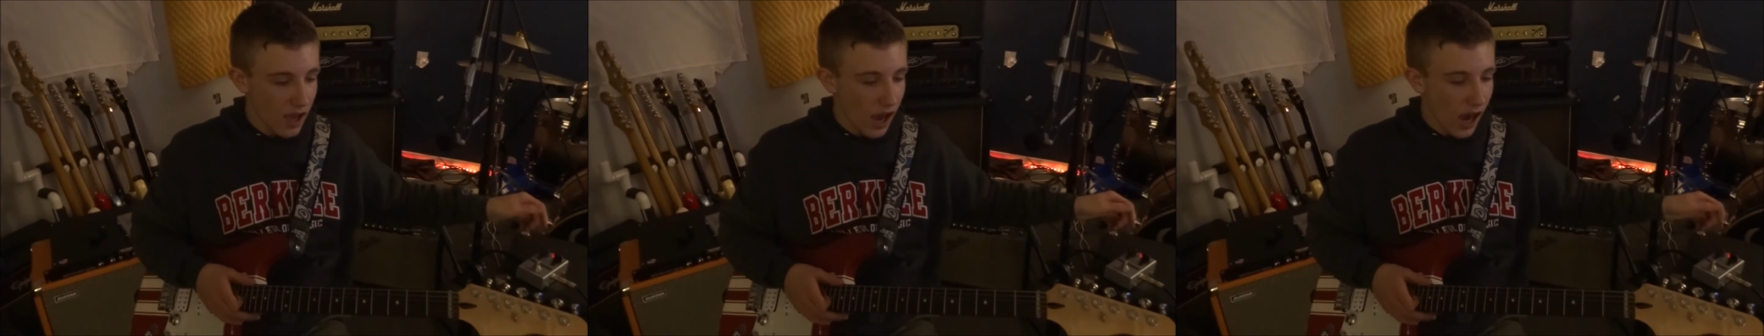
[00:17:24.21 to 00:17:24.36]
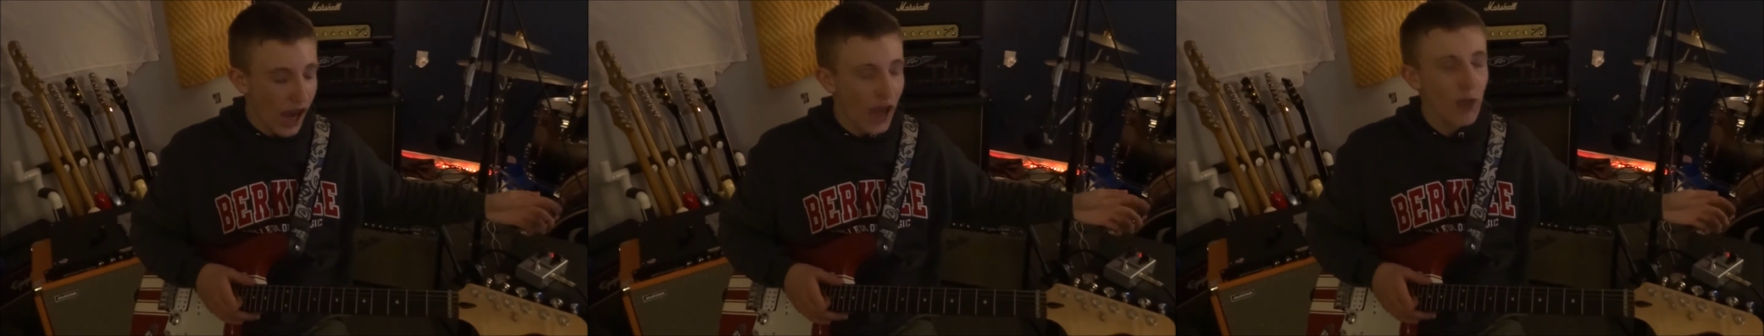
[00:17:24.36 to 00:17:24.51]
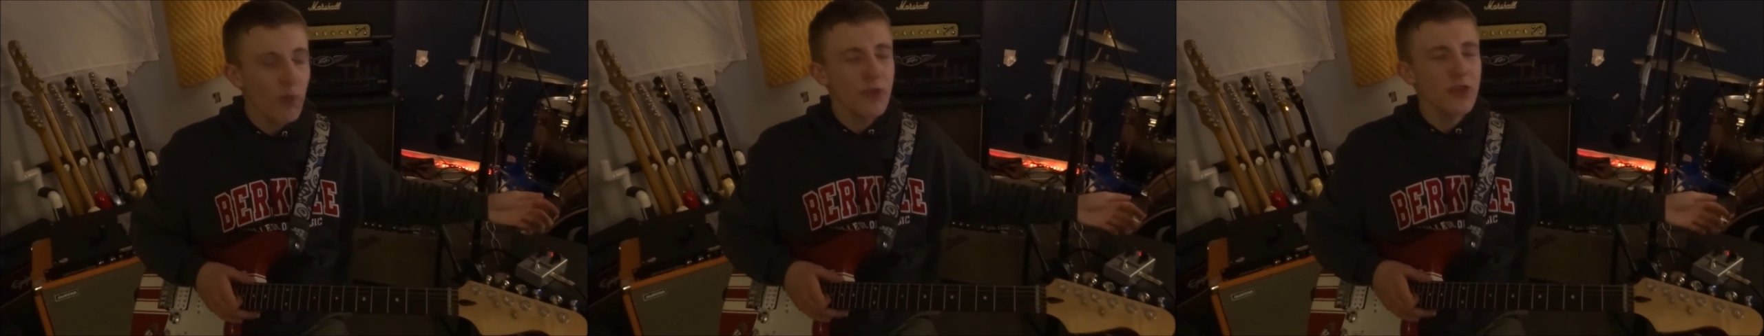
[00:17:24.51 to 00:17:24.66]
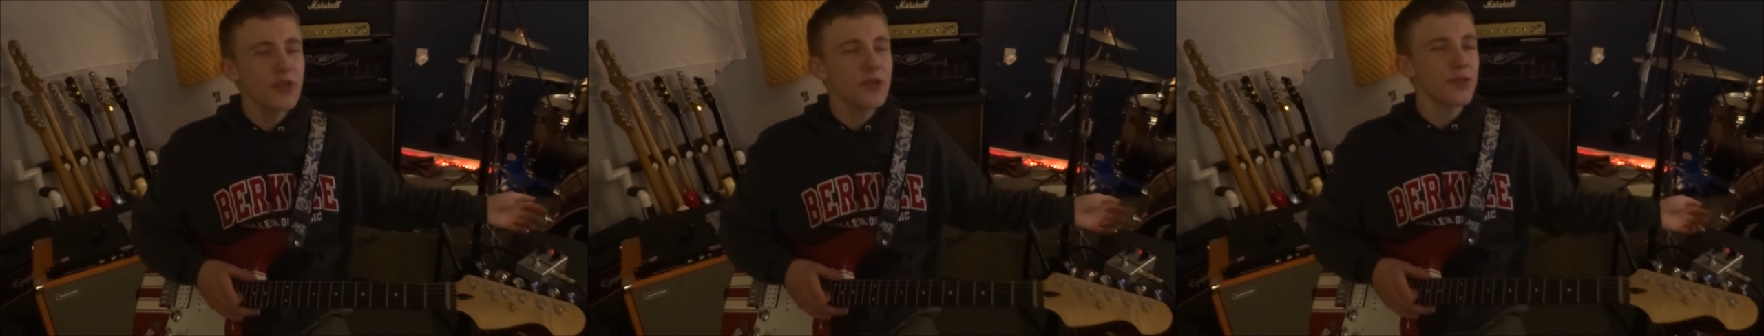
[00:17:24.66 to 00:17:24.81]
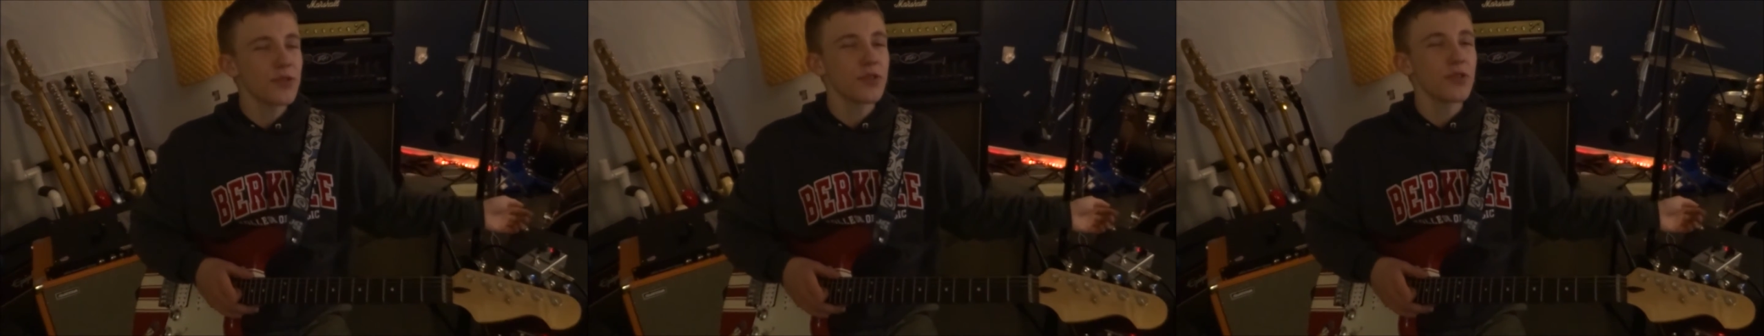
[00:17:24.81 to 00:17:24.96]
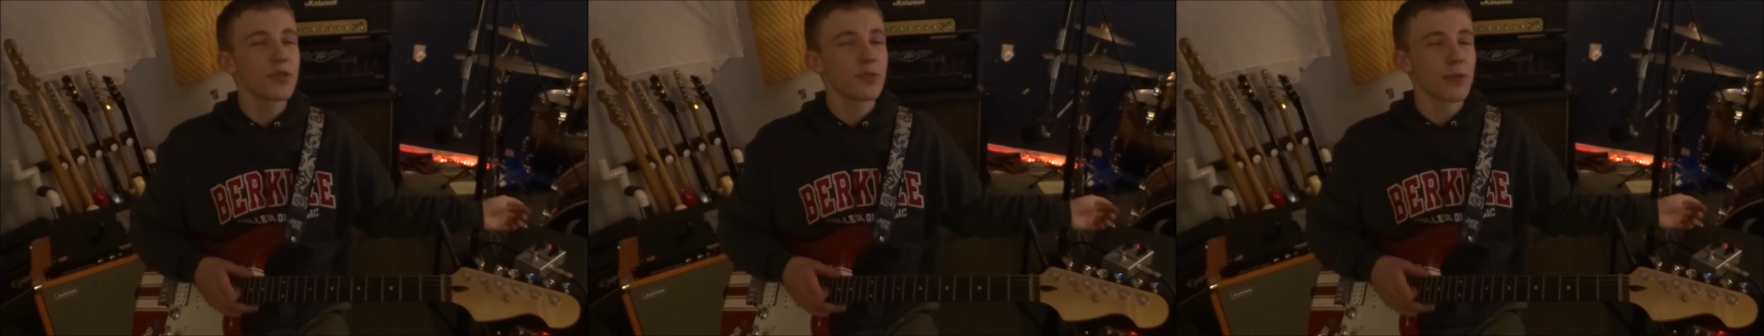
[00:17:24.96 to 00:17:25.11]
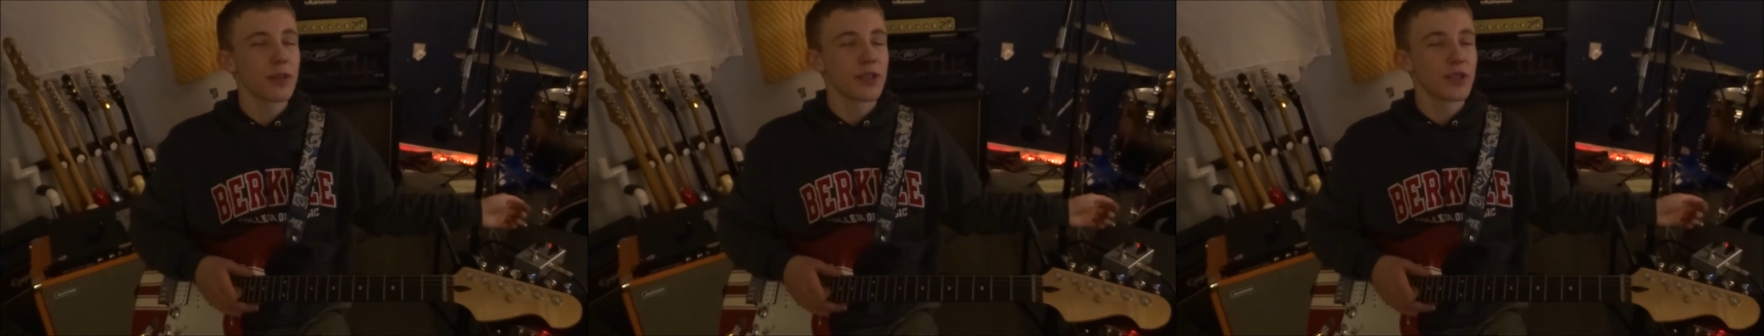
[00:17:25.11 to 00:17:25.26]
I always used to
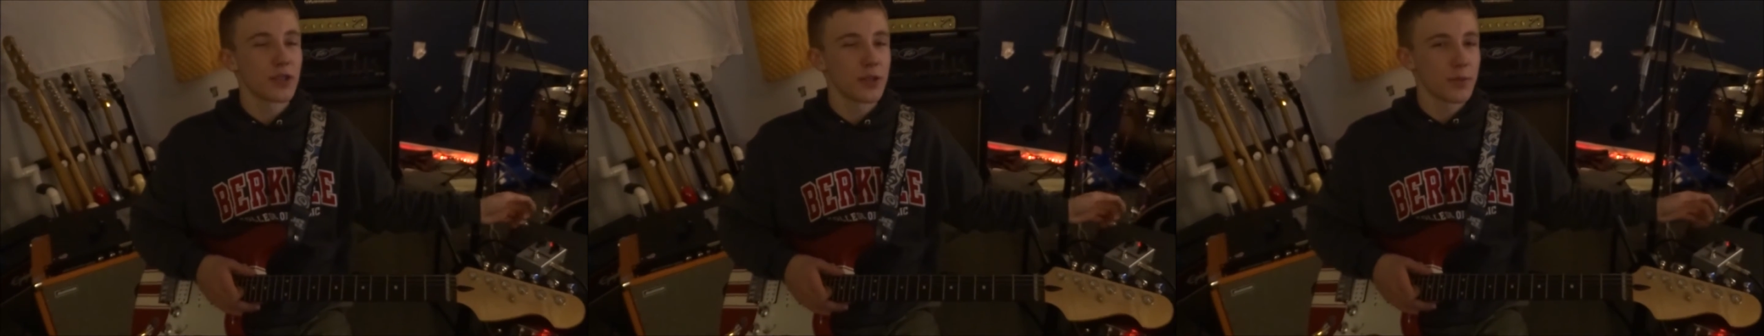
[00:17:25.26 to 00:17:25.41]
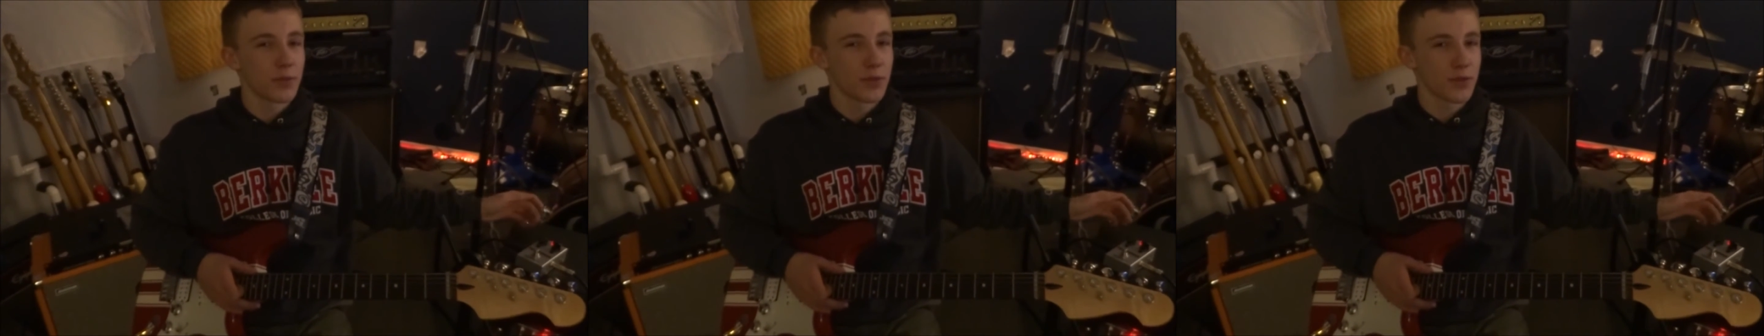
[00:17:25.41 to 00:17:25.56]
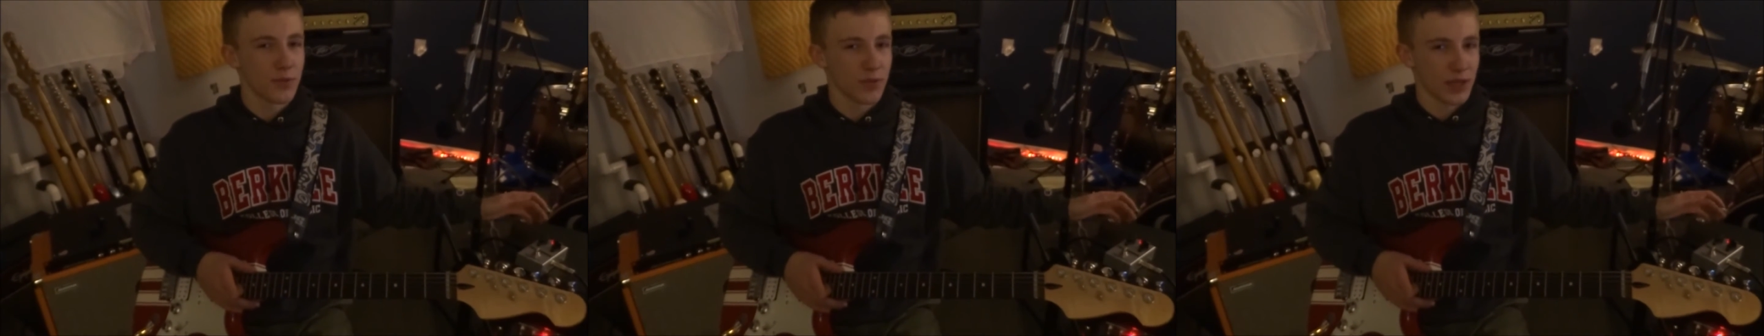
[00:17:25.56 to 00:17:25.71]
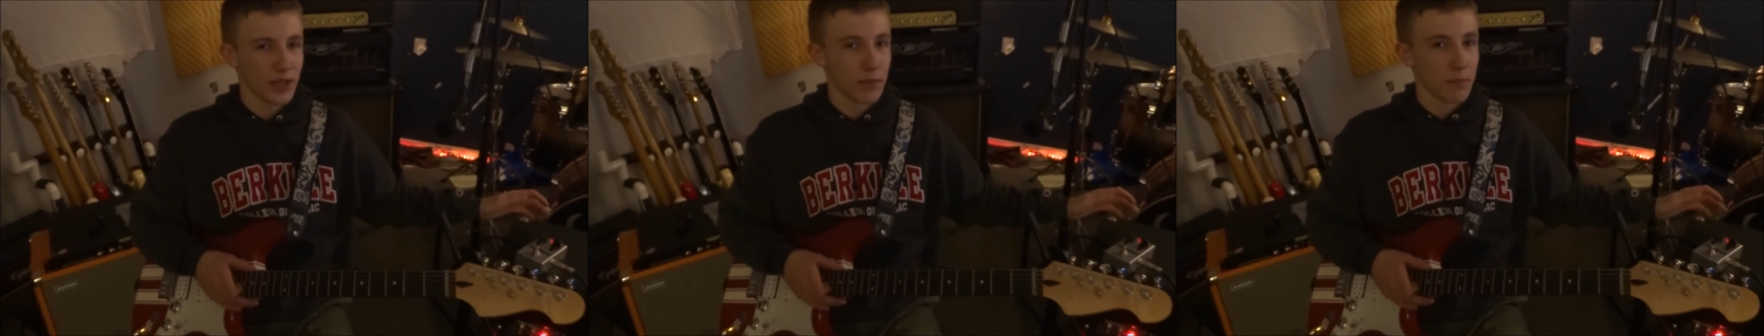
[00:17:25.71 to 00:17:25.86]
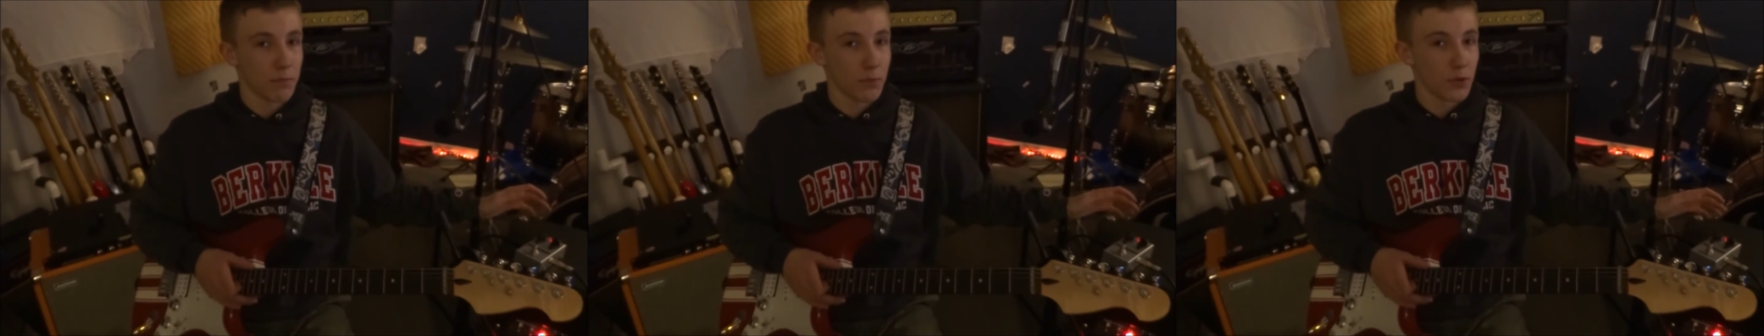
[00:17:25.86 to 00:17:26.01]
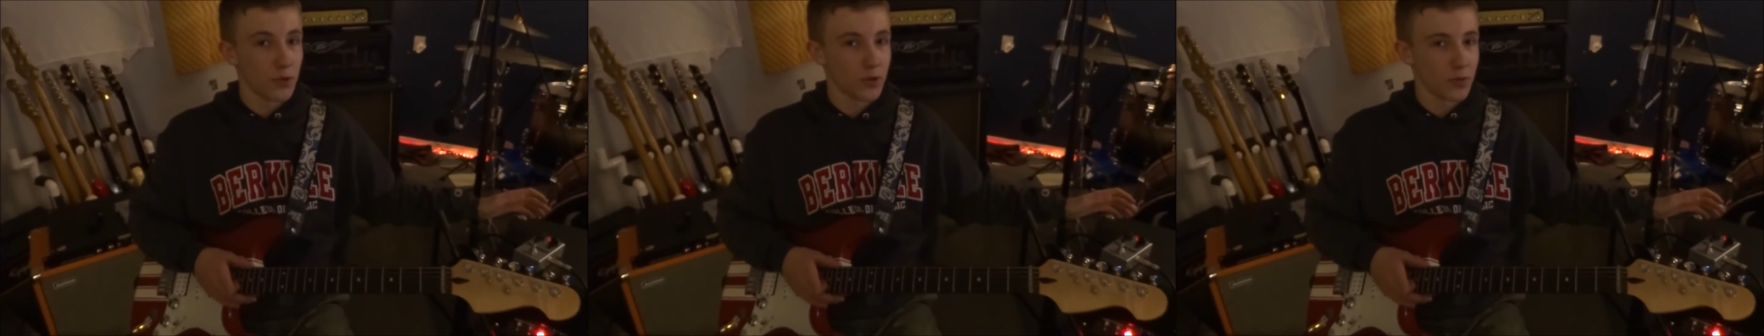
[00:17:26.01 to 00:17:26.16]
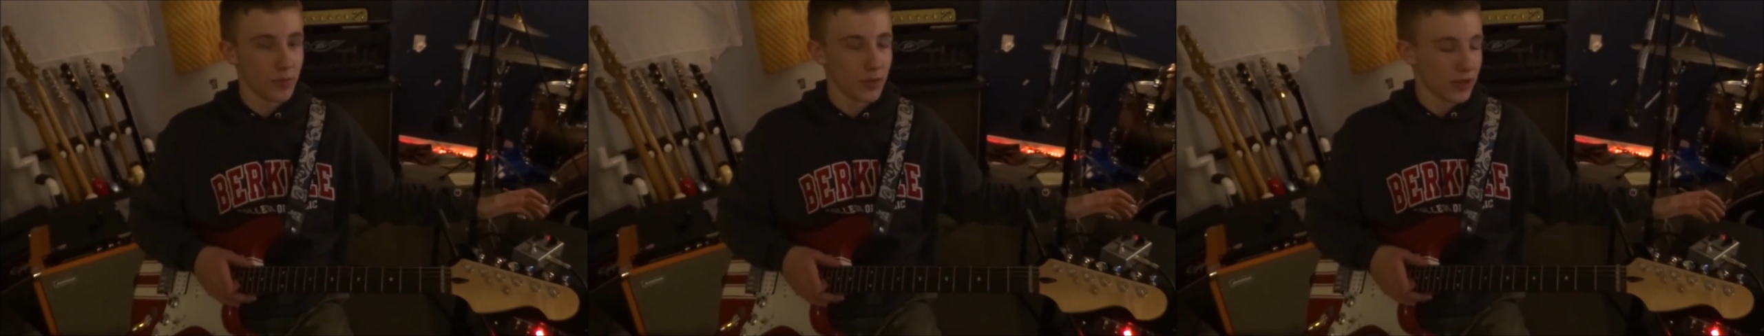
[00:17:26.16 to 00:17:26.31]
use my tube screamer as like a
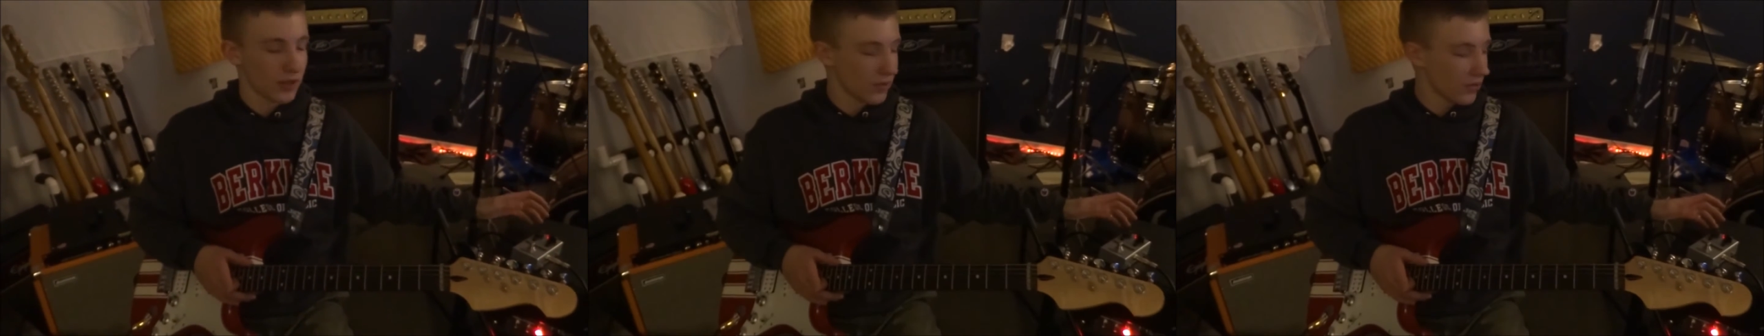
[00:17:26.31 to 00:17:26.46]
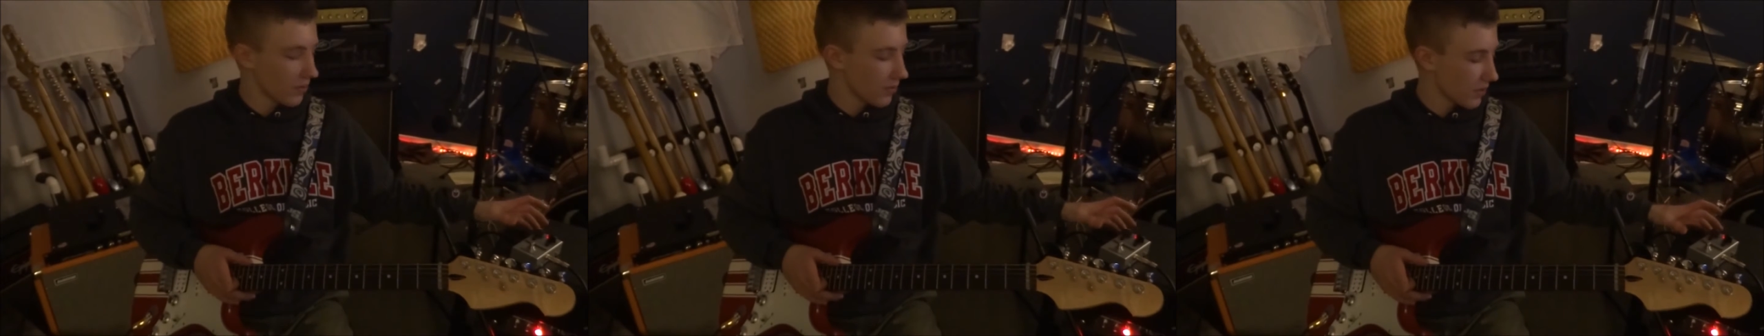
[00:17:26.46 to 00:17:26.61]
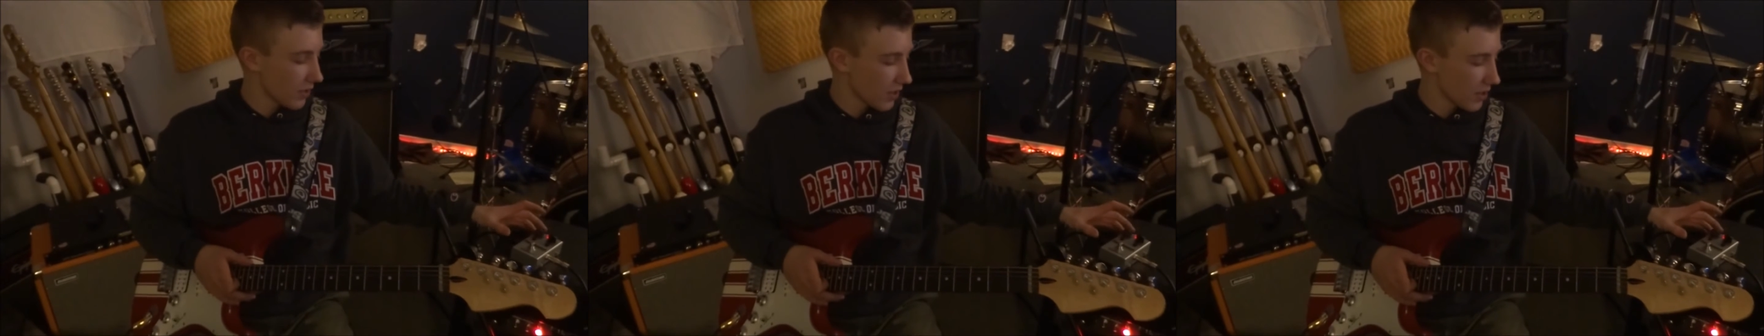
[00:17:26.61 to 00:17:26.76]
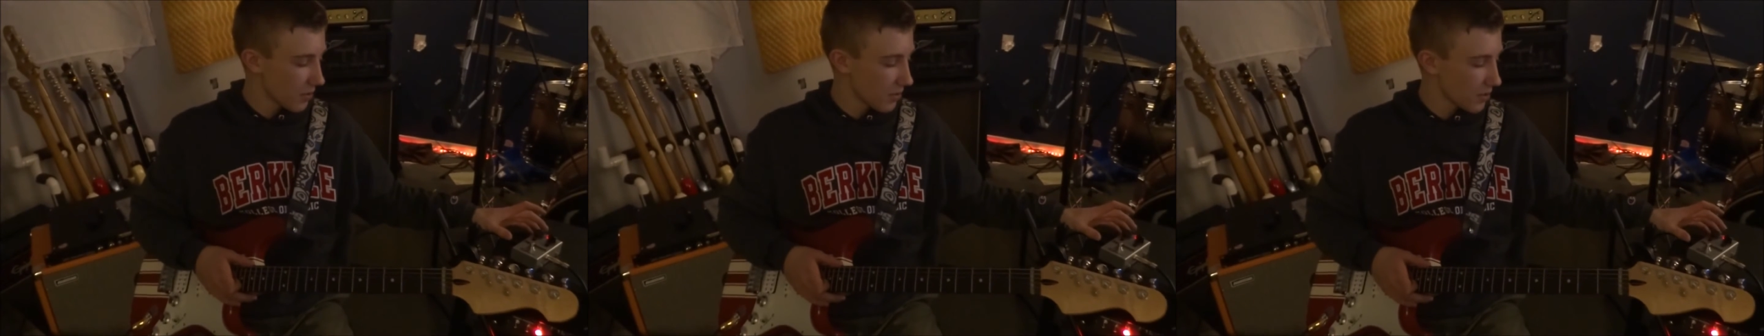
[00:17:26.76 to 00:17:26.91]
boost pedal, okay?